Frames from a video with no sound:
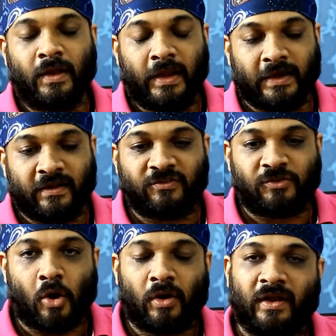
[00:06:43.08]
It is
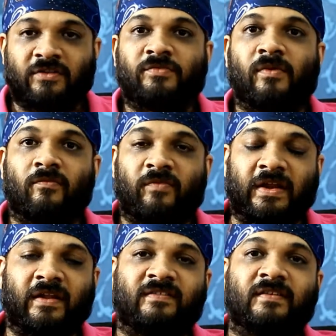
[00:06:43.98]
strongest from
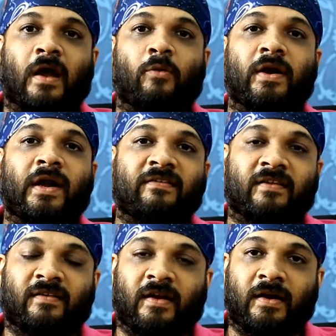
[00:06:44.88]
Venus counted as
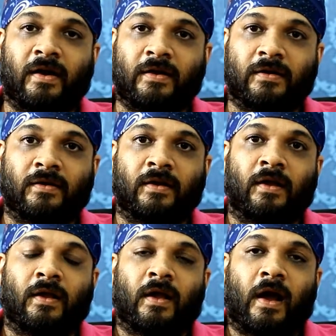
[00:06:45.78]
ascendant,
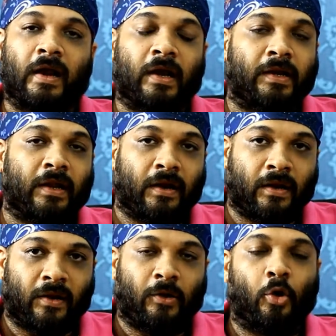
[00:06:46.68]
a little
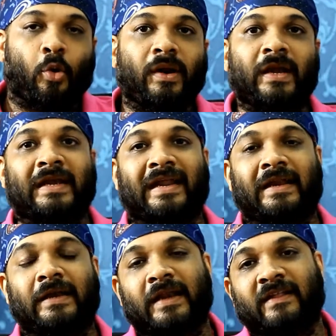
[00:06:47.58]
lower in
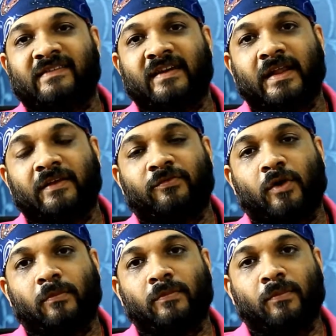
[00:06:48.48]
intensity
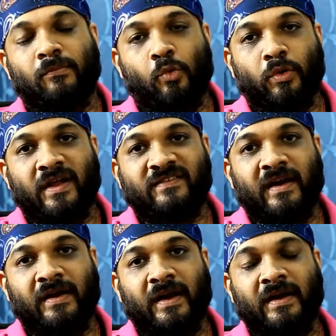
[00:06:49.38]
from moon
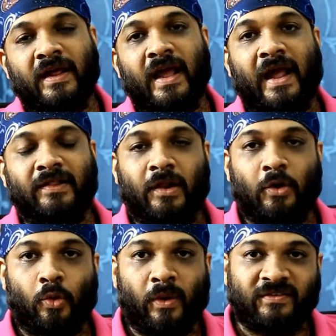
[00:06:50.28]
ascendant, and
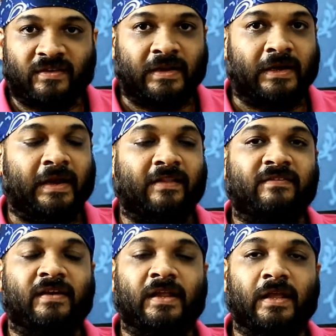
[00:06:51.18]
the lowest in
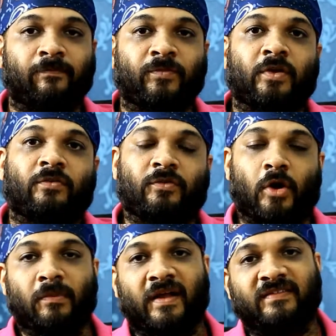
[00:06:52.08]
intensity
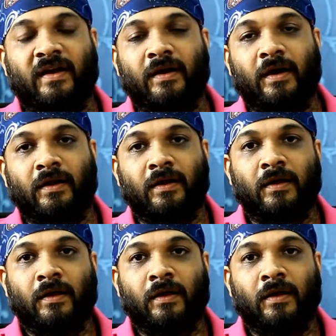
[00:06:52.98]
from ascendant.